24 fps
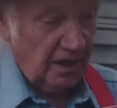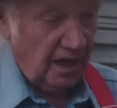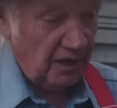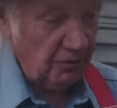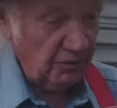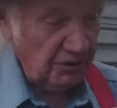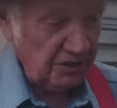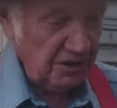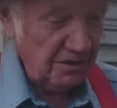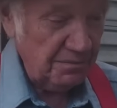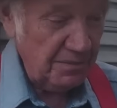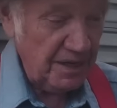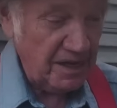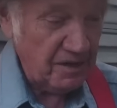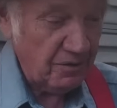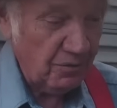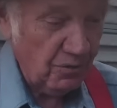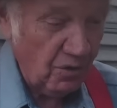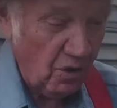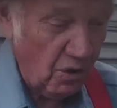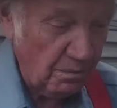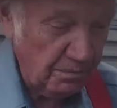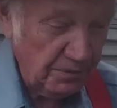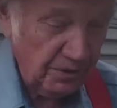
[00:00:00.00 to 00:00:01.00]
And when you make
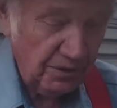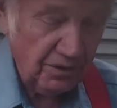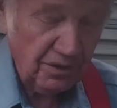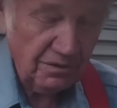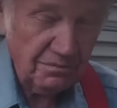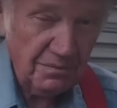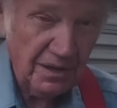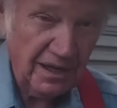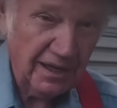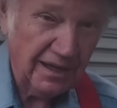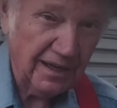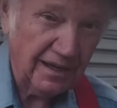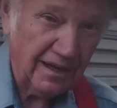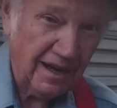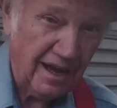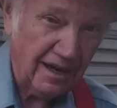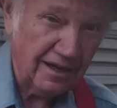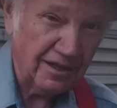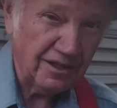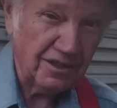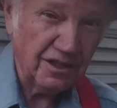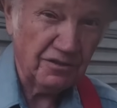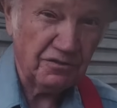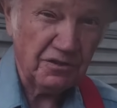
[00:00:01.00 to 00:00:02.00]
rope, you can make it
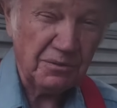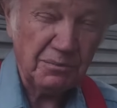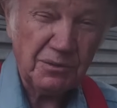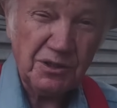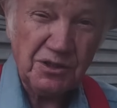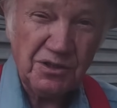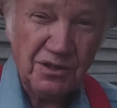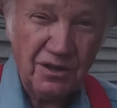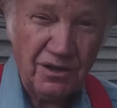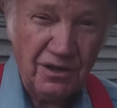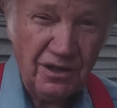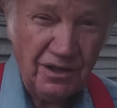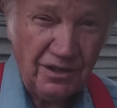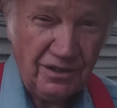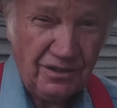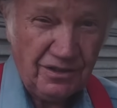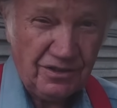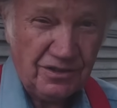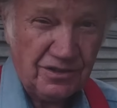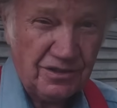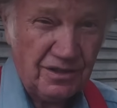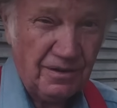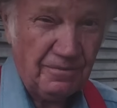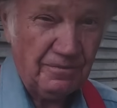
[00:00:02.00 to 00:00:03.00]
out of different
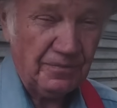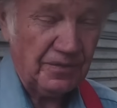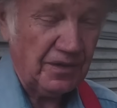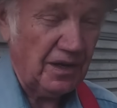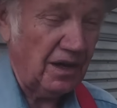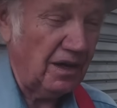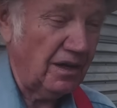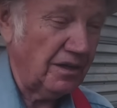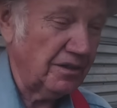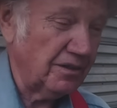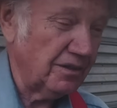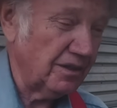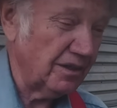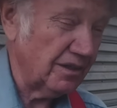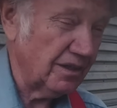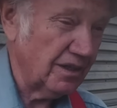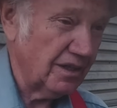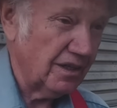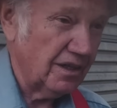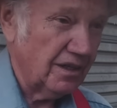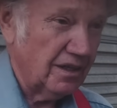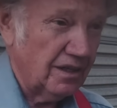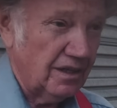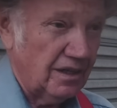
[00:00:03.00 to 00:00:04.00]
materials.
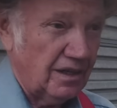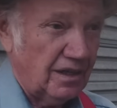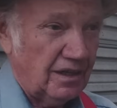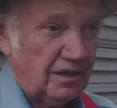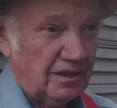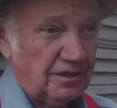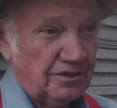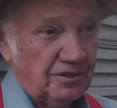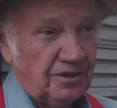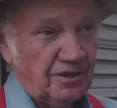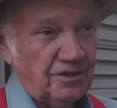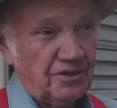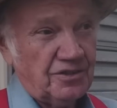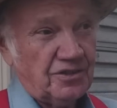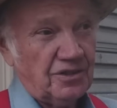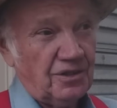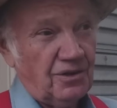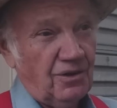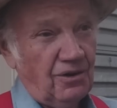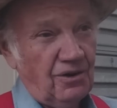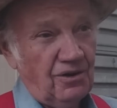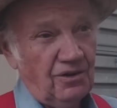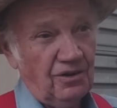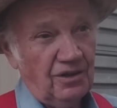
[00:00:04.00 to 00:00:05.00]
Years
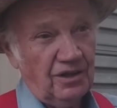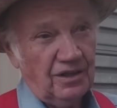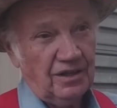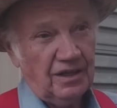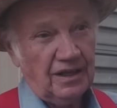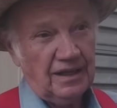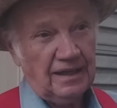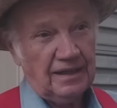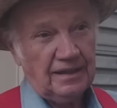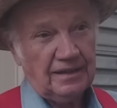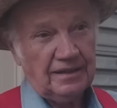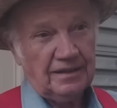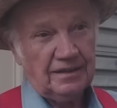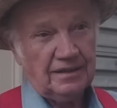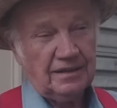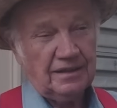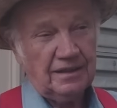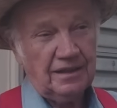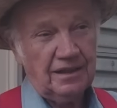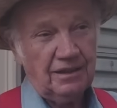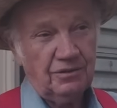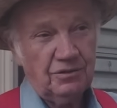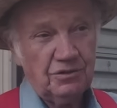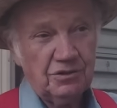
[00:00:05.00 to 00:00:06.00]
ago,
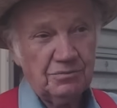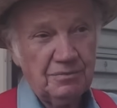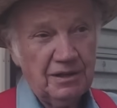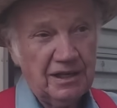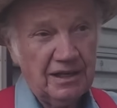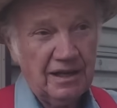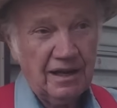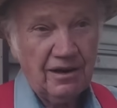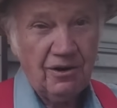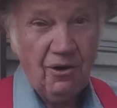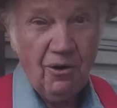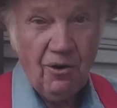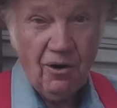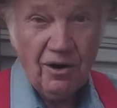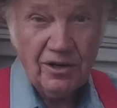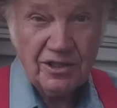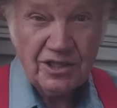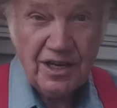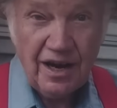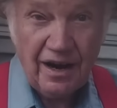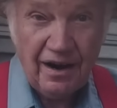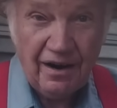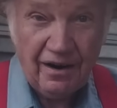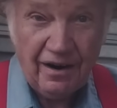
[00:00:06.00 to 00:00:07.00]
it was made out of
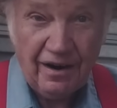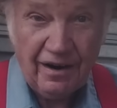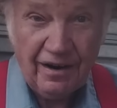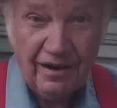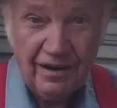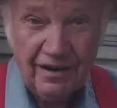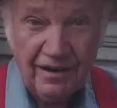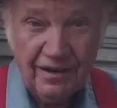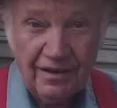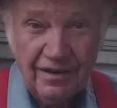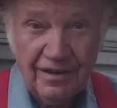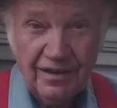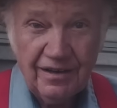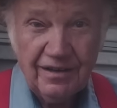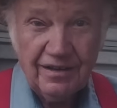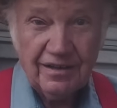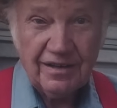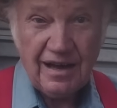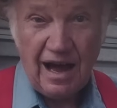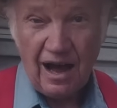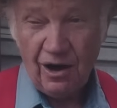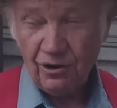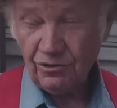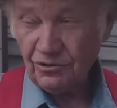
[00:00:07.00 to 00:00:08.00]
horsehair,
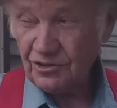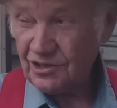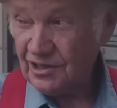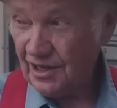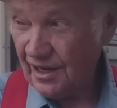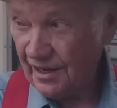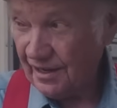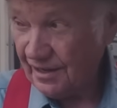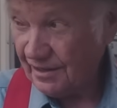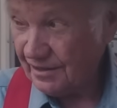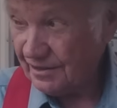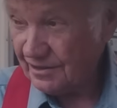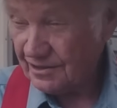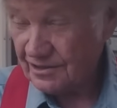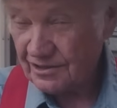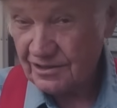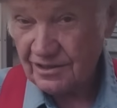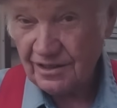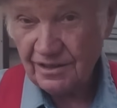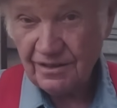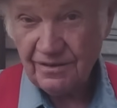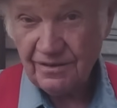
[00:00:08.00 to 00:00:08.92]
cow's tails.